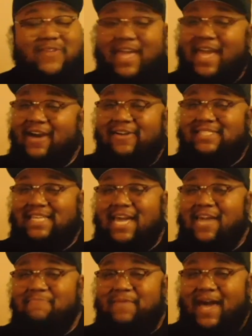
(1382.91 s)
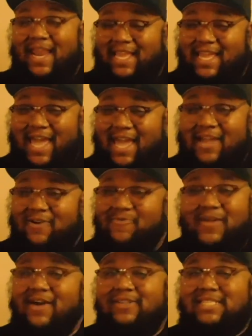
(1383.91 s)
We ain't gonna tell you about it yet.
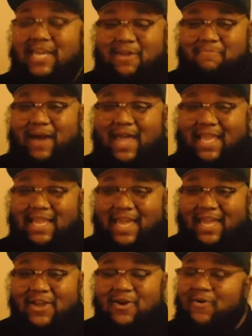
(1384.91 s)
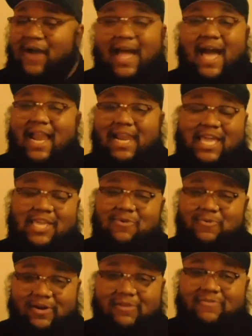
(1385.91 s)
We ain't gonna tell you about it yet. Well, I gotta leave
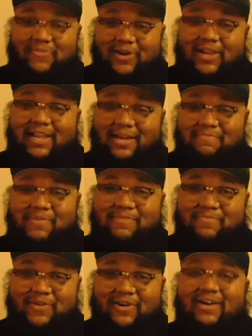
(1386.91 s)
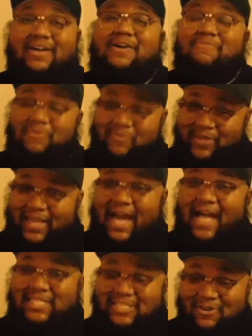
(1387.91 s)
you wanting for a little bit more. But we
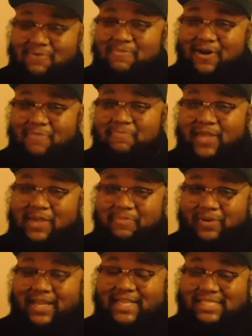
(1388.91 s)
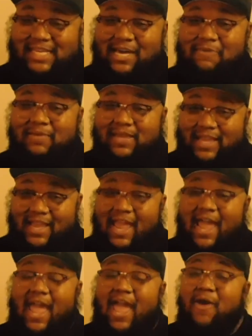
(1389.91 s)
got 2 more people that's coming.
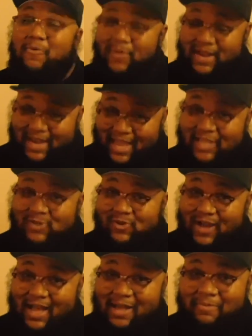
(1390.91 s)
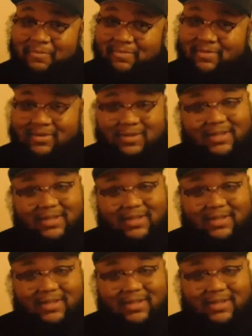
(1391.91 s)
And when they drop,